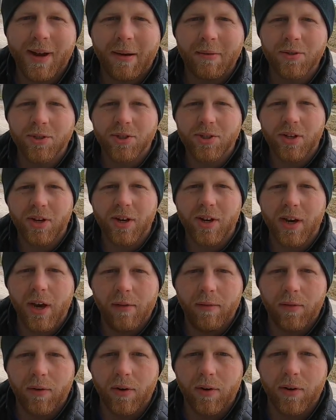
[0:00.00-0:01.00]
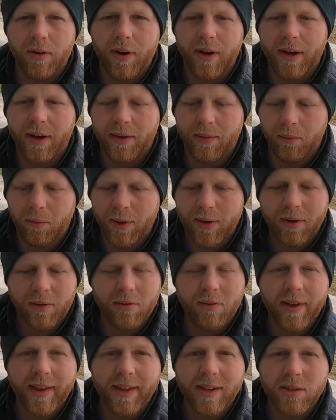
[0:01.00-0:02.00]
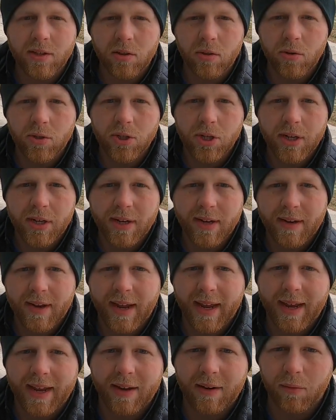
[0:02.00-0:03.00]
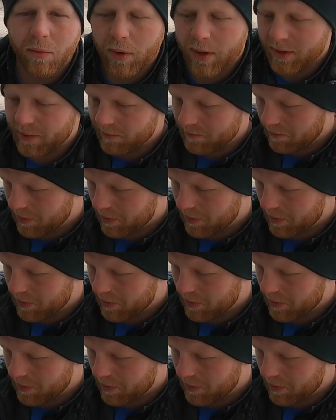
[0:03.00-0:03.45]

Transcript: I was just going to cover window cleaning solution and what